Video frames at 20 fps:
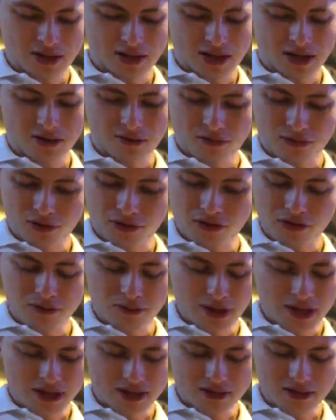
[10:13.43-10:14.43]
an hour and 45
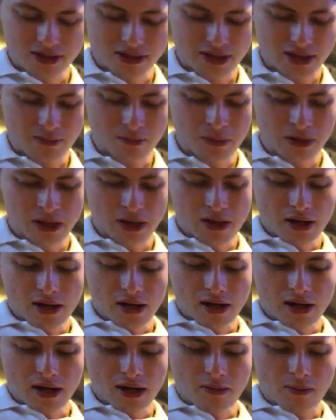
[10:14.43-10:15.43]
minutes, something like that.
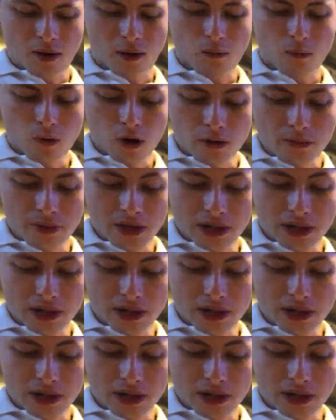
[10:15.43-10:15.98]
I won't be able